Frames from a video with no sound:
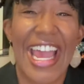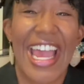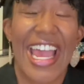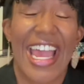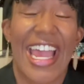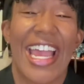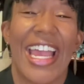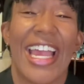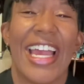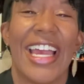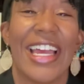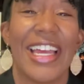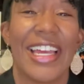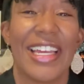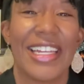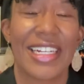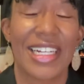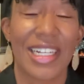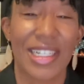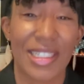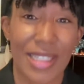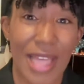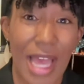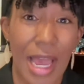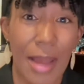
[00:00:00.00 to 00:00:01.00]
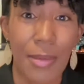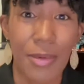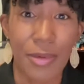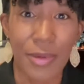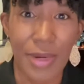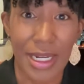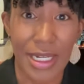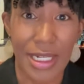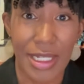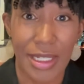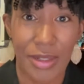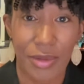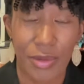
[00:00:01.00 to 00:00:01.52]
and
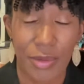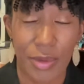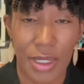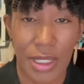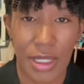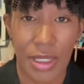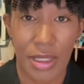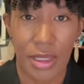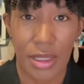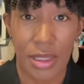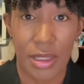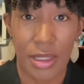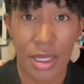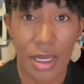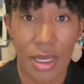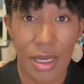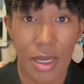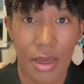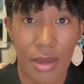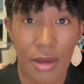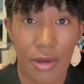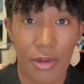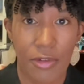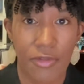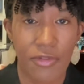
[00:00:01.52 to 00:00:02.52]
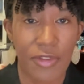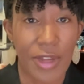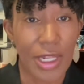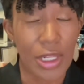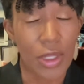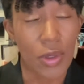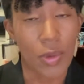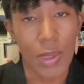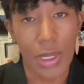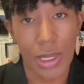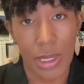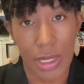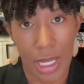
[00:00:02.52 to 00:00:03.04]
collaborating with
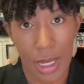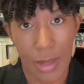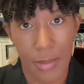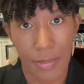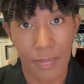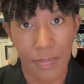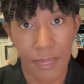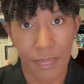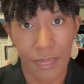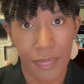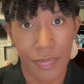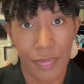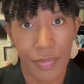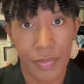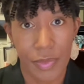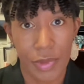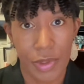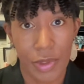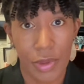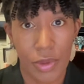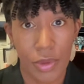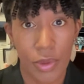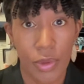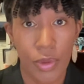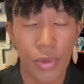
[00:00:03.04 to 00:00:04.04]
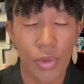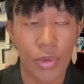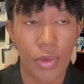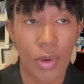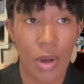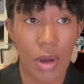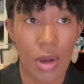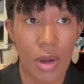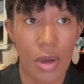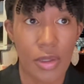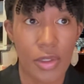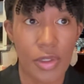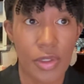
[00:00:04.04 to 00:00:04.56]
fellow alum who
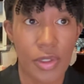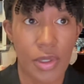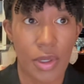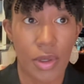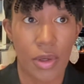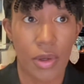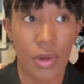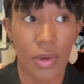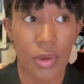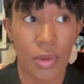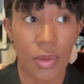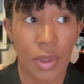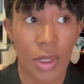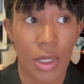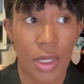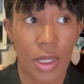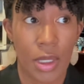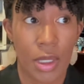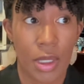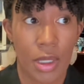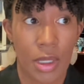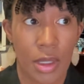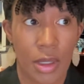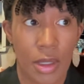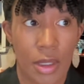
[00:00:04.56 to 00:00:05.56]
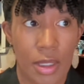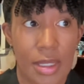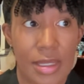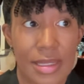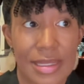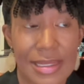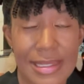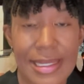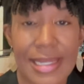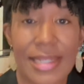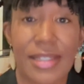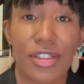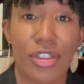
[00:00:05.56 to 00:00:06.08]
also,
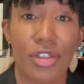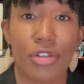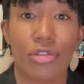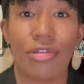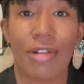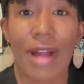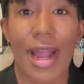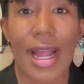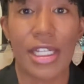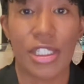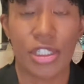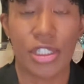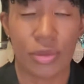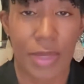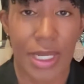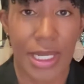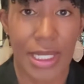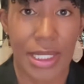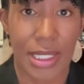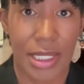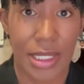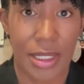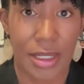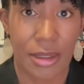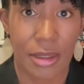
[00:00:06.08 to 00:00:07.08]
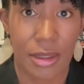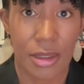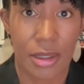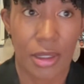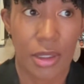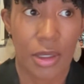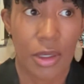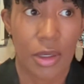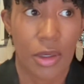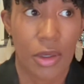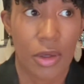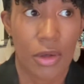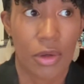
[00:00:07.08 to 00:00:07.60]
since graduating,
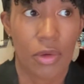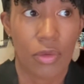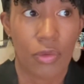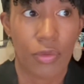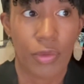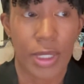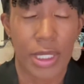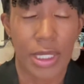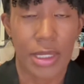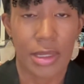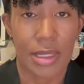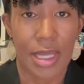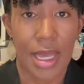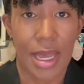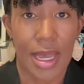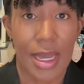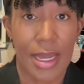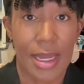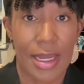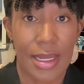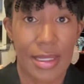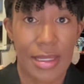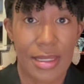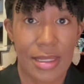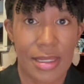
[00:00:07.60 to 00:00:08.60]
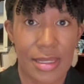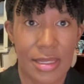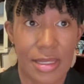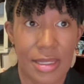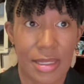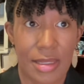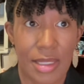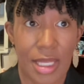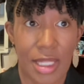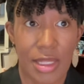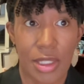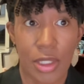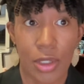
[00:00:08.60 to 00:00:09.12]

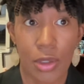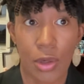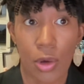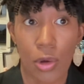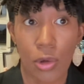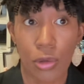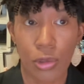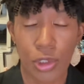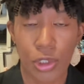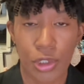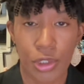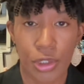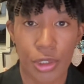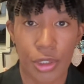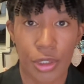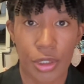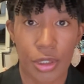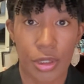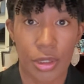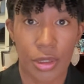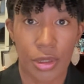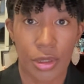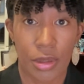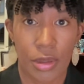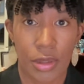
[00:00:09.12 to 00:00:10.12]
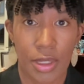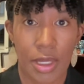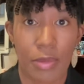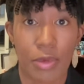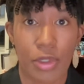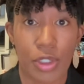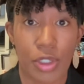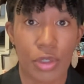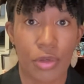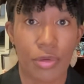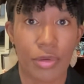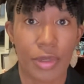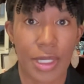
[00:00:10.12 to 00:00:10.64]
realized that the culture that
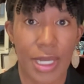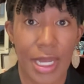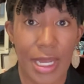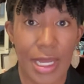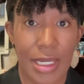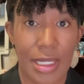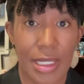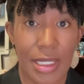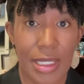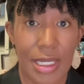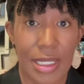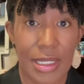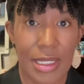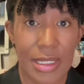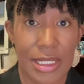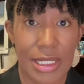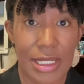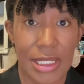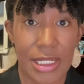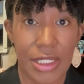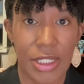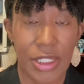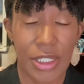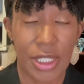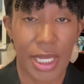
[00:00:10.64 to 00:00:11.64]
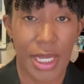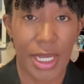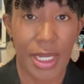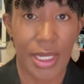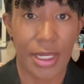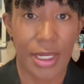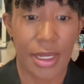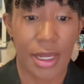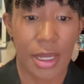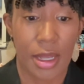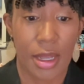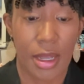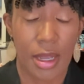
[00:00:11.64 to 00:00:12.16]
was created at TJ